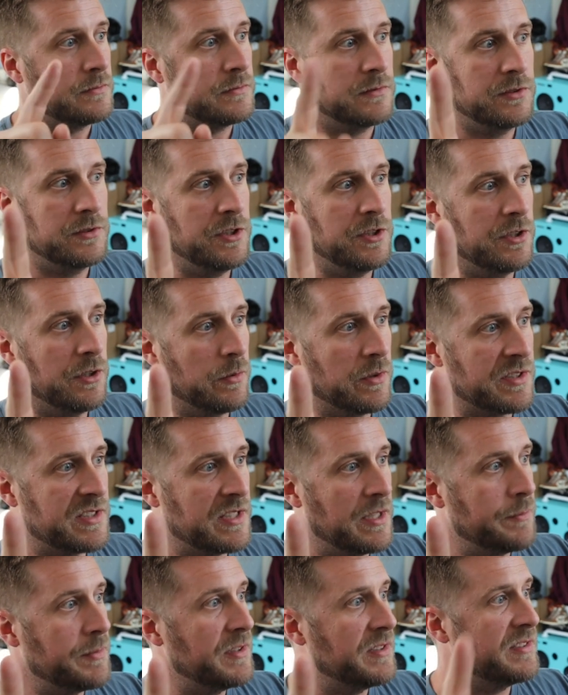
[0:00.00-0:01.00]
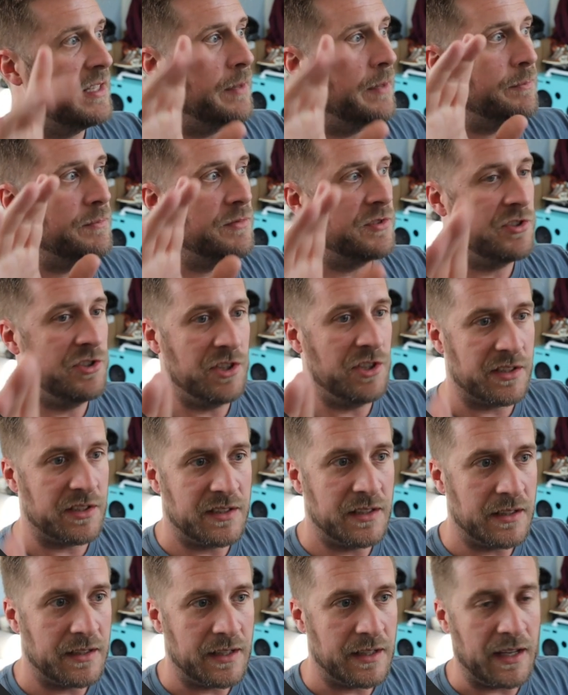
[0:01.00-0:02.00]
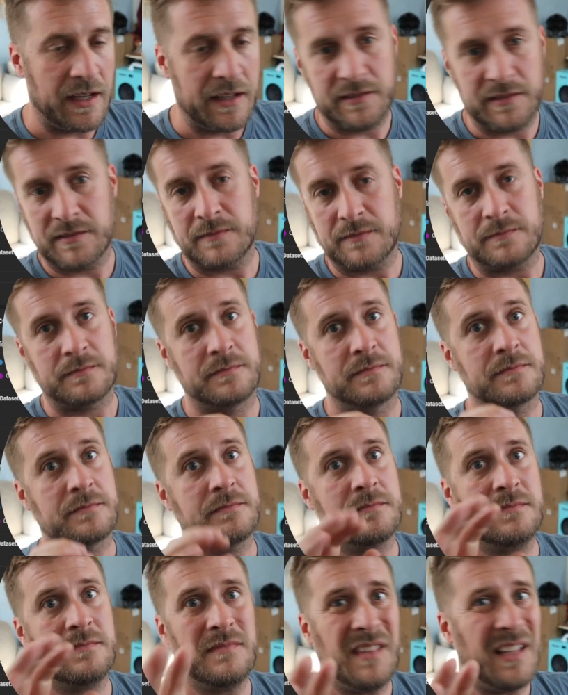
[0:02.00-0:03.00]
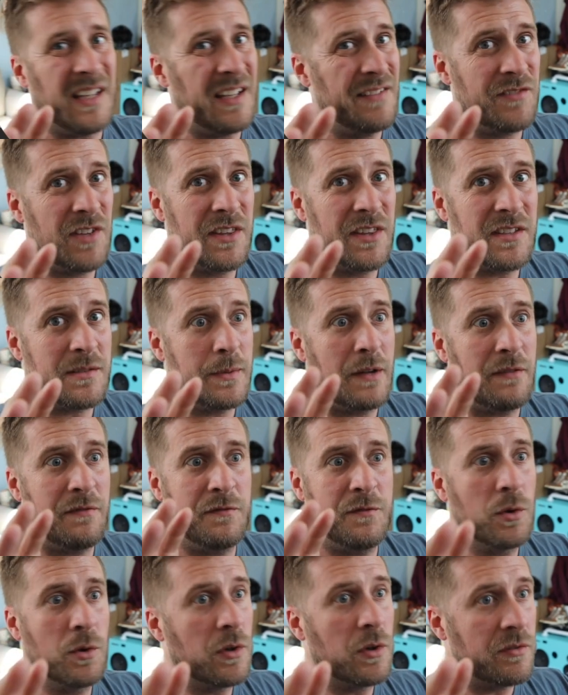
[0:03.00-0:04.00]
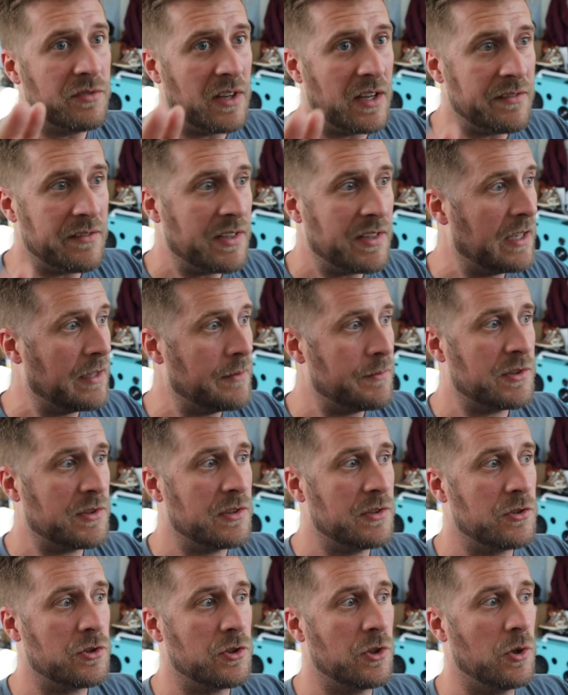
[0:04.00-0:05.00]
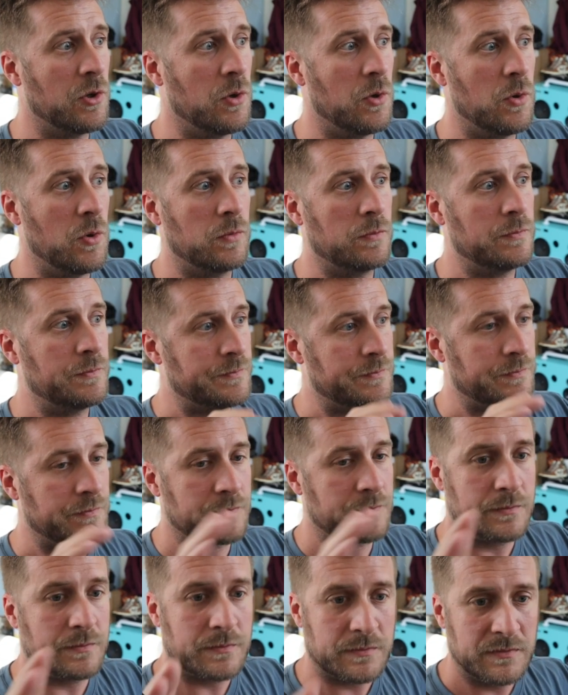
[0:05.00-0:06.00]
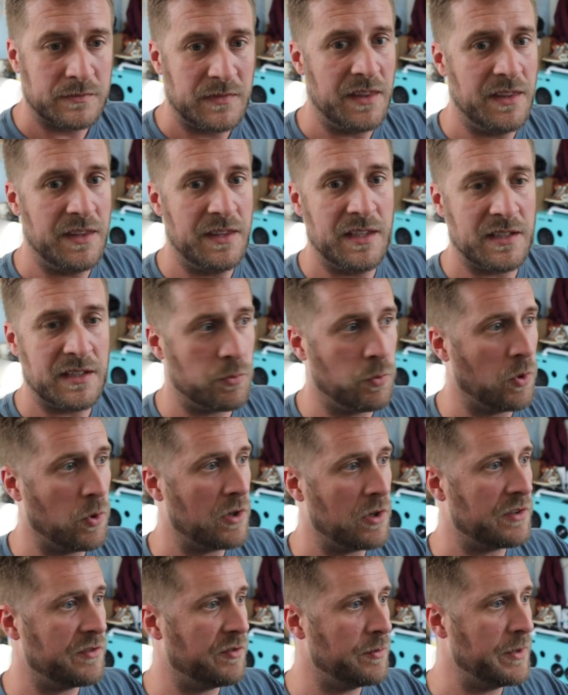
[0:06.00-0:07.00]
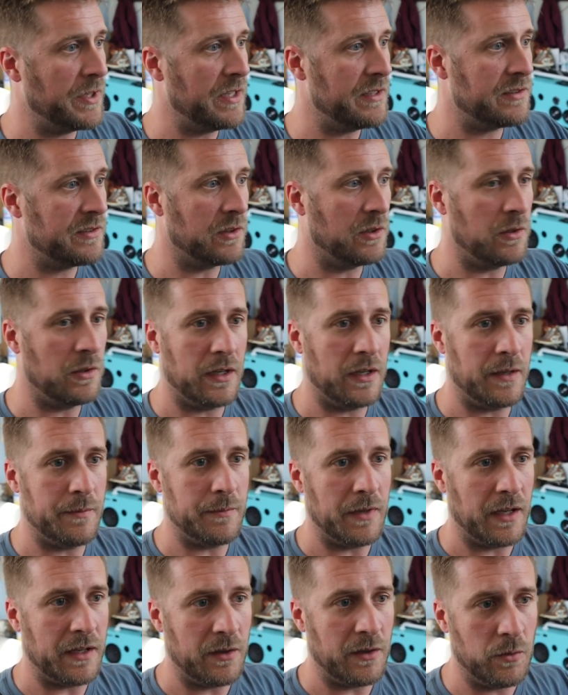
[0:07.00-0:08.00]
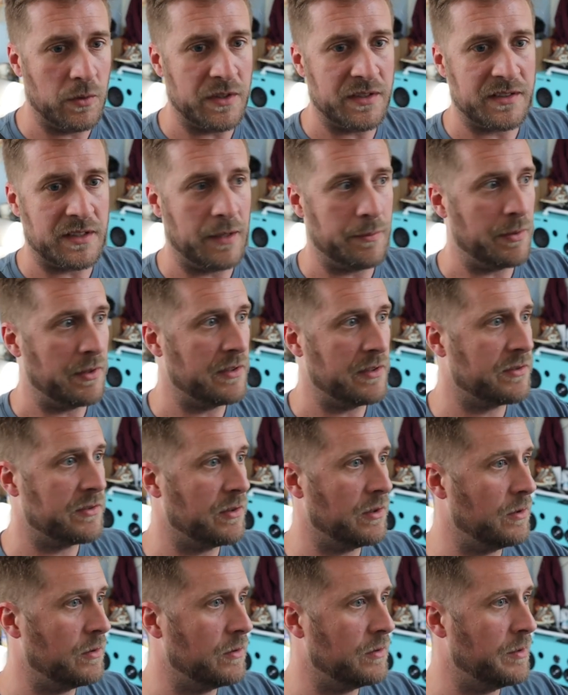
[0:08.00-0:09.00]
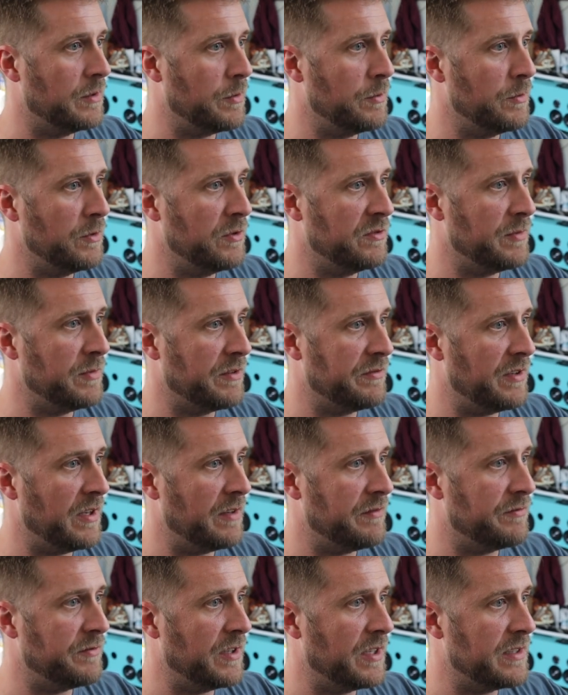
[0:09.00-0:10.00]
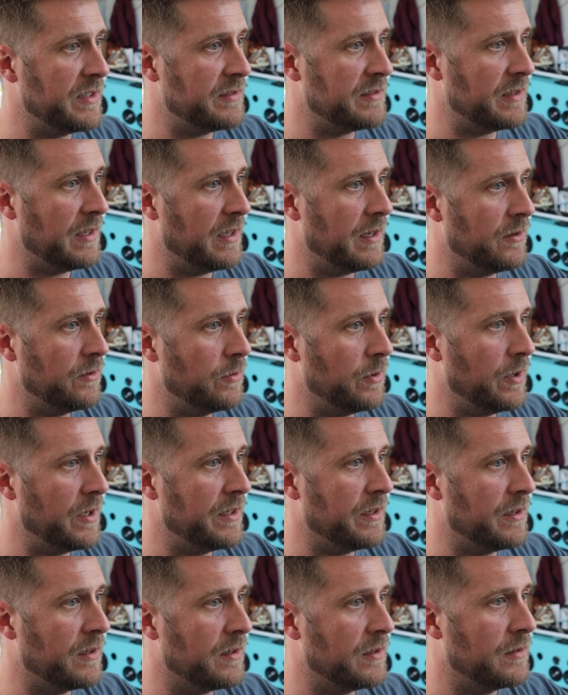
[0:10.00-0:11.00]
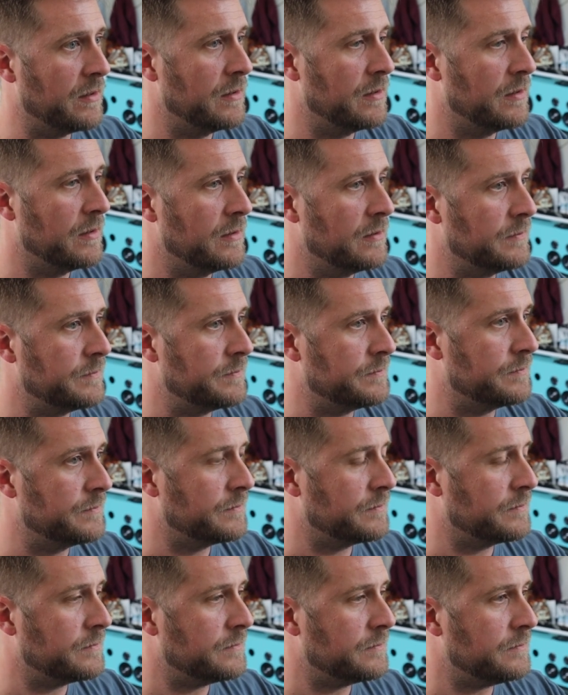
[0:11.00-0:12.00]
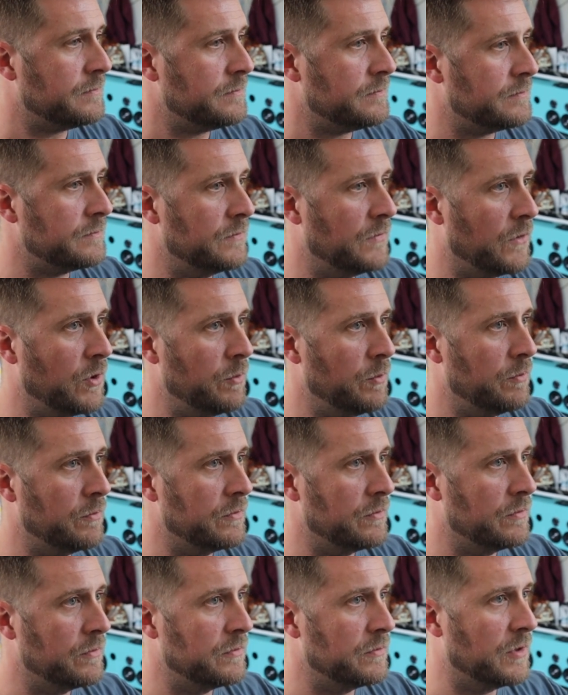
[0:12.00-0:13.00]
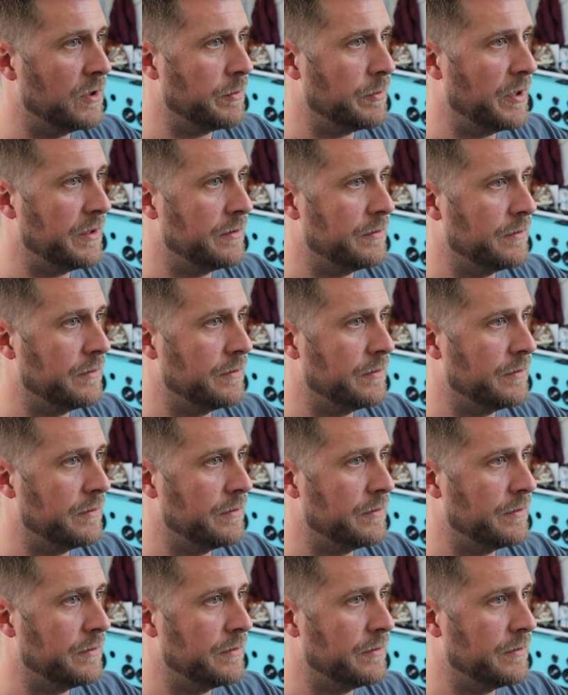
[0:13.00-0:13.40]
You don't want to skip this step just in case. I've done this about 4 or 5 times, so this worked for me, so I don't want to skip it. So let me move my fat face out of the way here. Nope, wrong button.